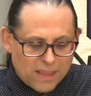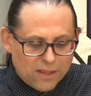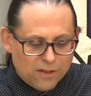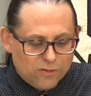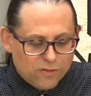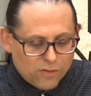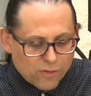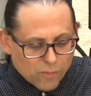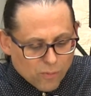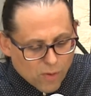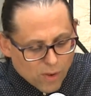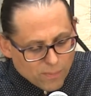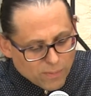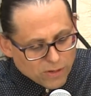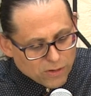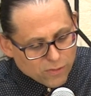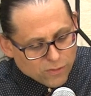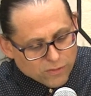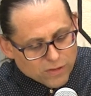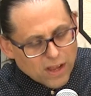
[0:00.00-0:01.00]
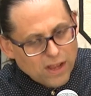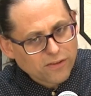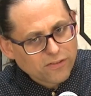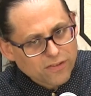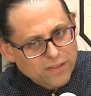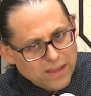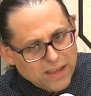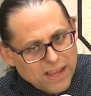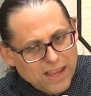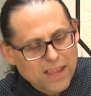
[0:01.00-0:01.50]
To the woman who
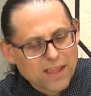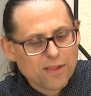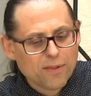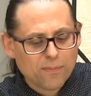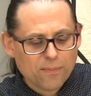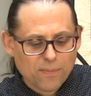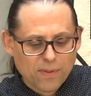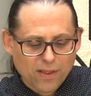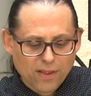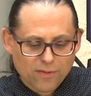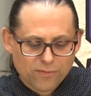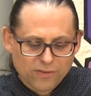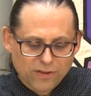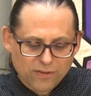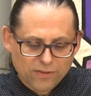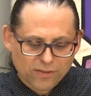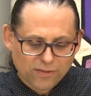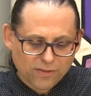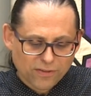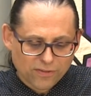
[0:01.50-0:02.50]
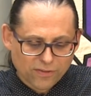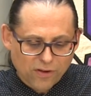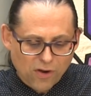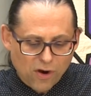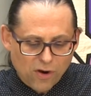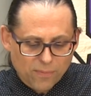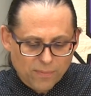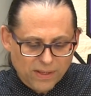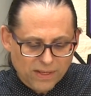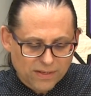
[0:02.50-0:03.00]
touched the hem of Jesus'
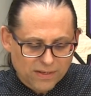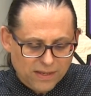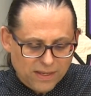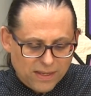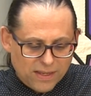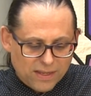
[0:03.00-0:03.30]
garment,